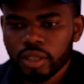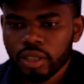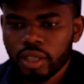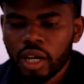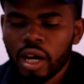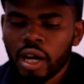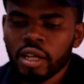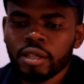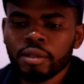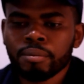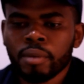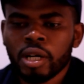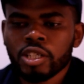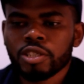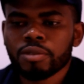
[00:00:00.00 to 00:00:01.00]
earn
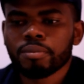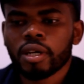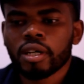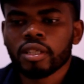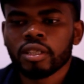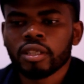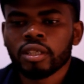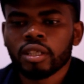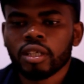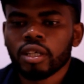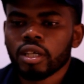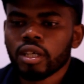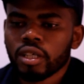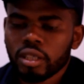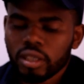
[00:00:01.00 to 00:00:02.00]
much money
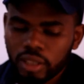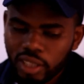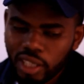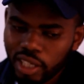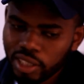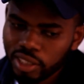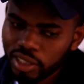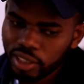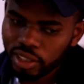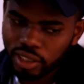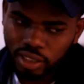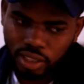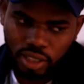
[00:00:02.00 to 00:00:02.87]
than